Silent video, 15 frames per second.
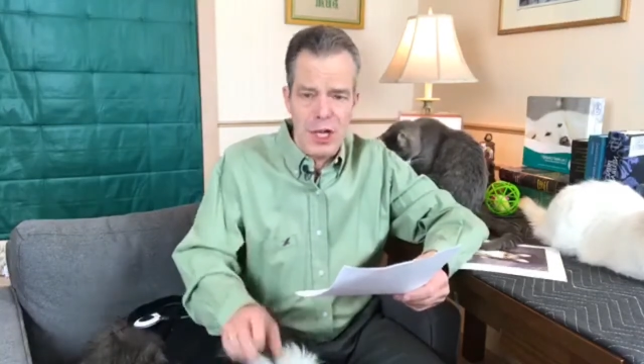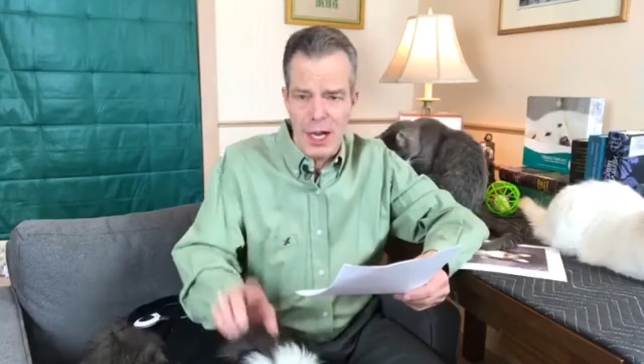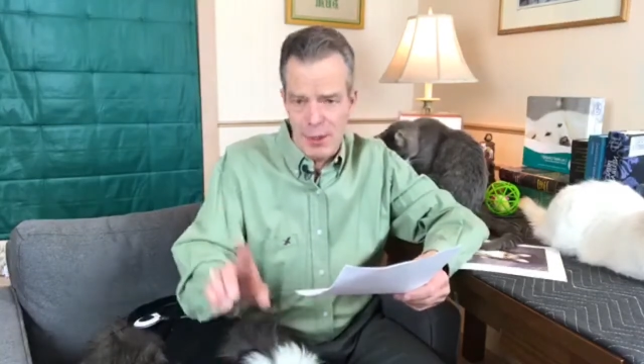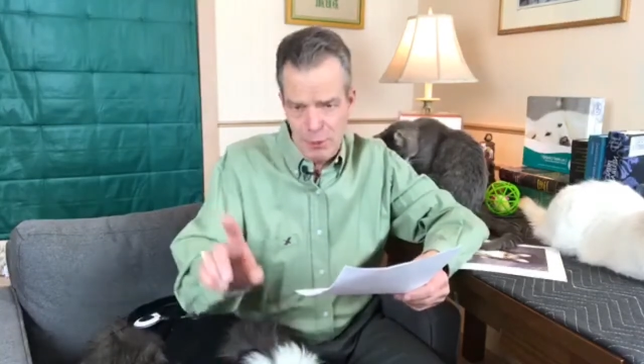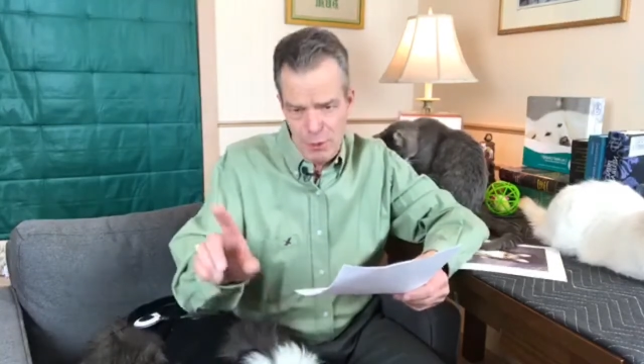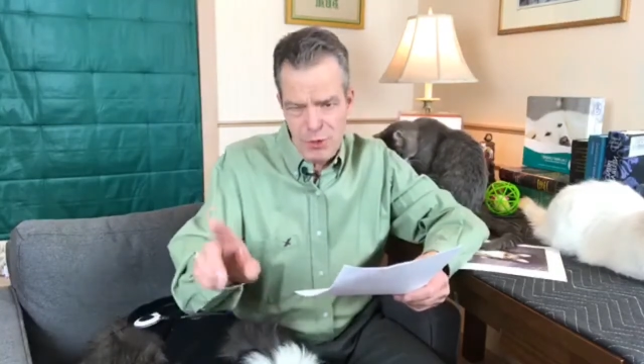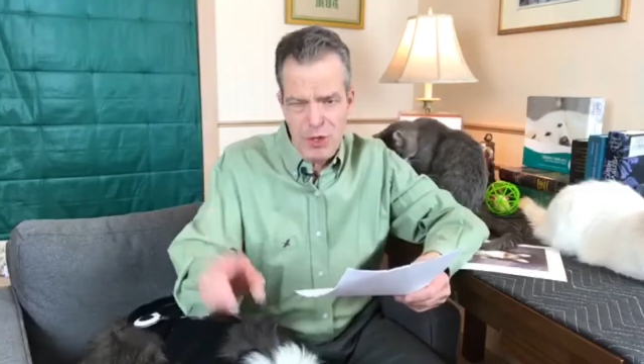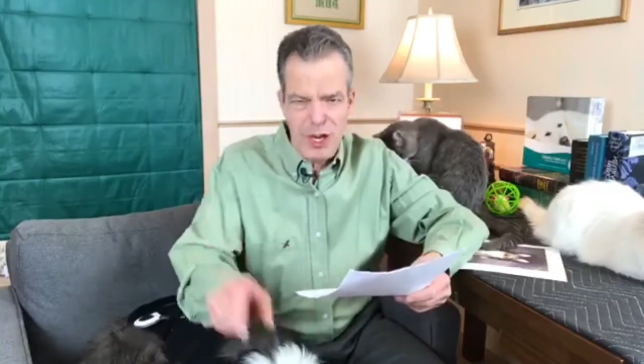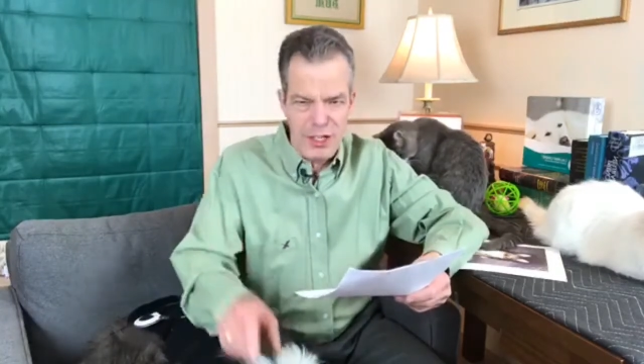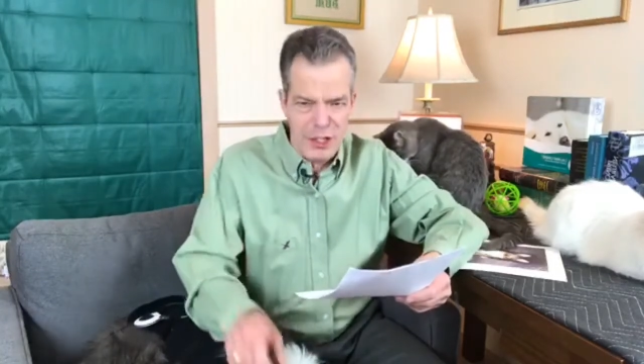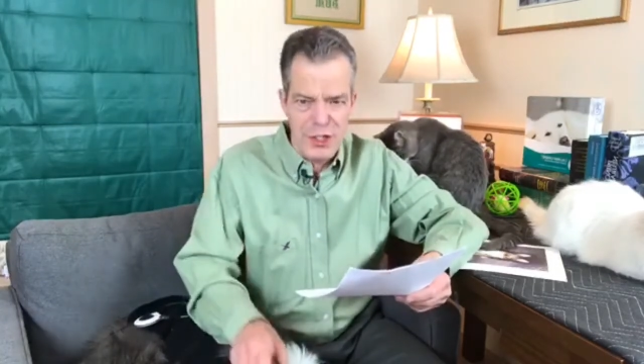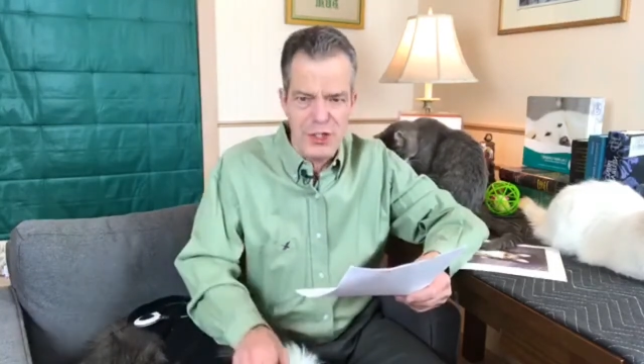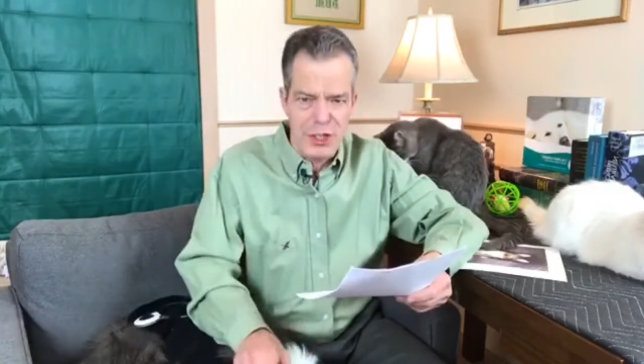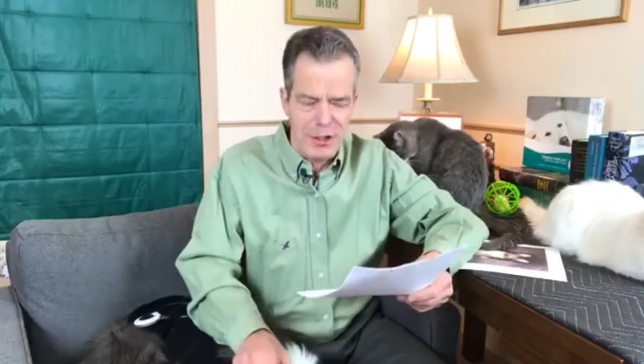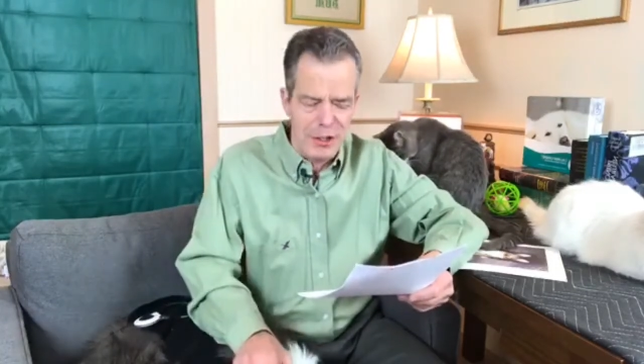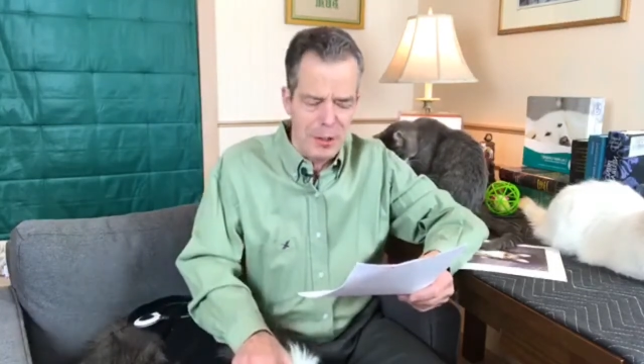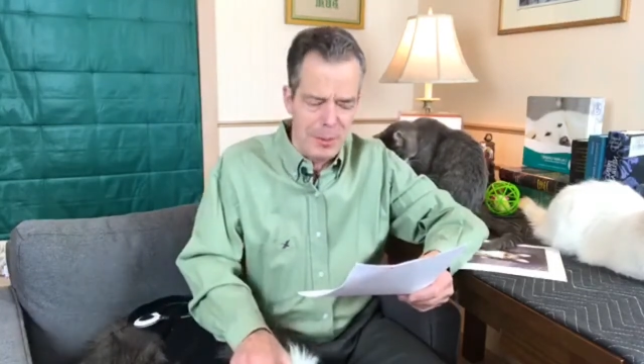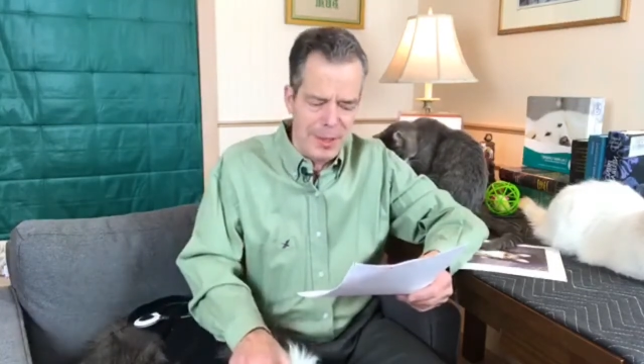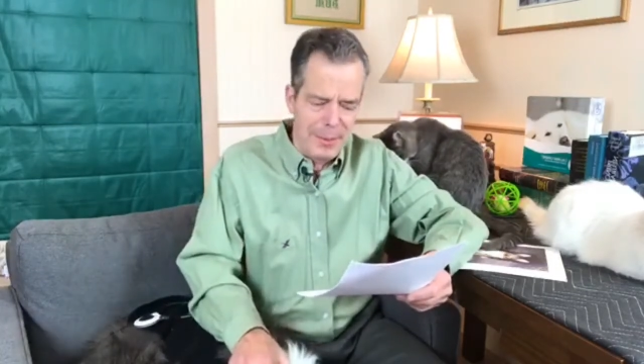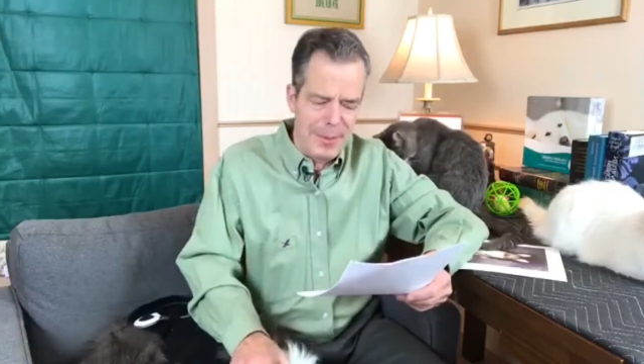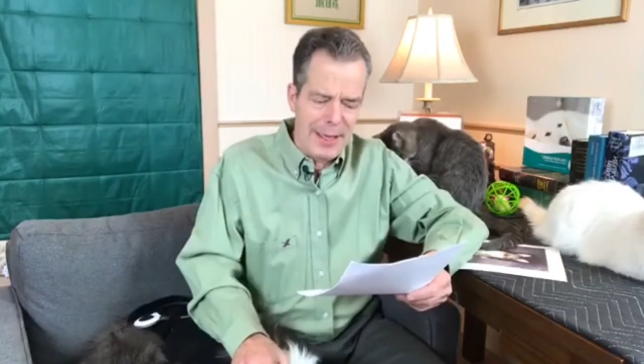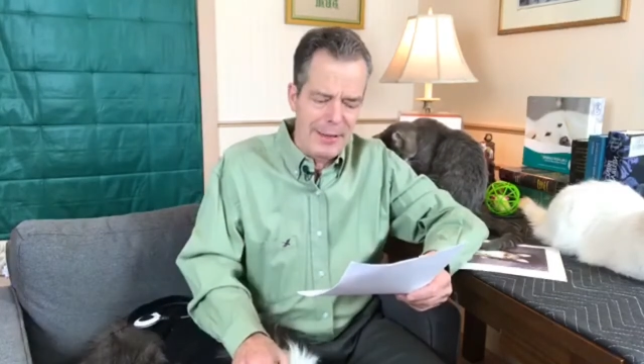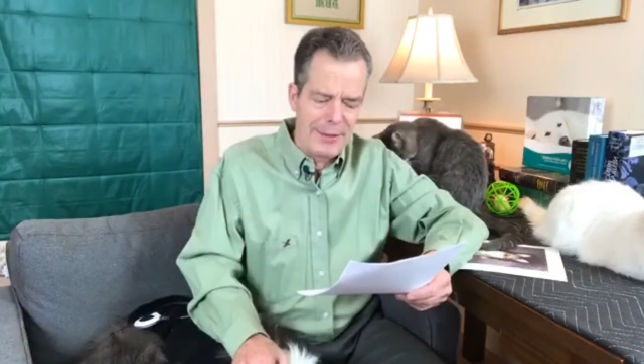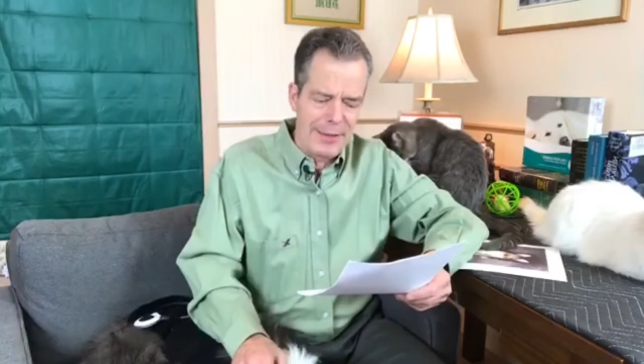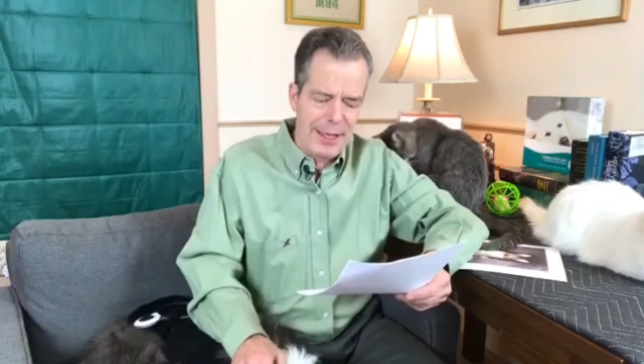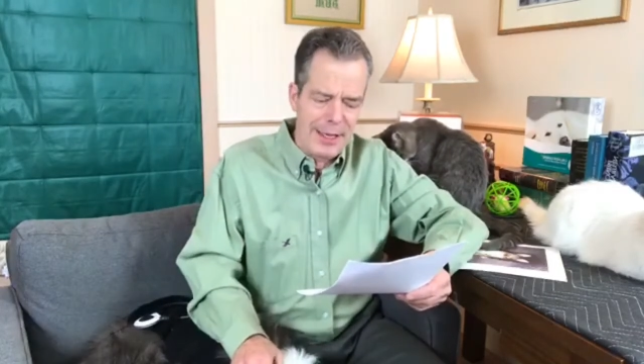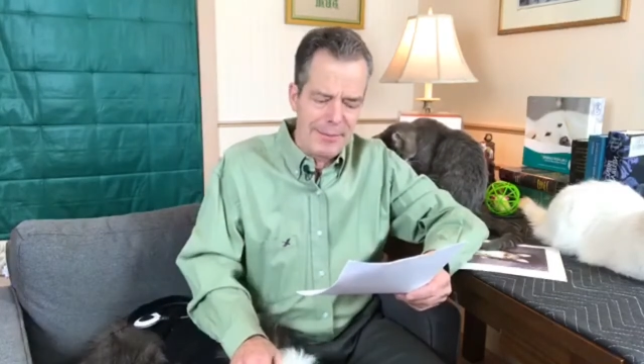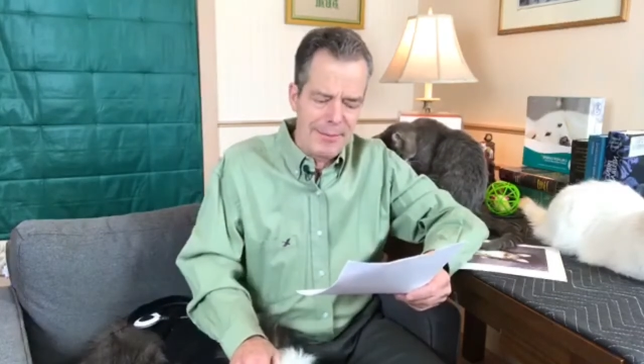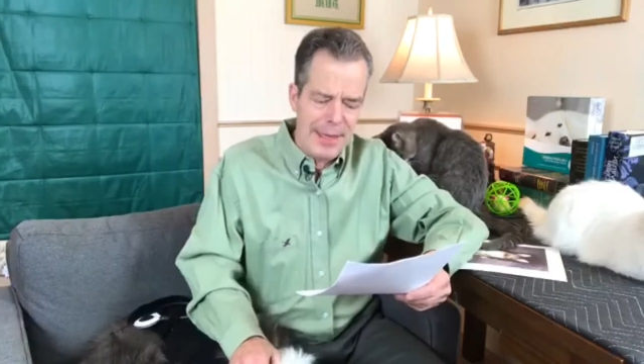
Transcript: And we'll talk just a little bit about that.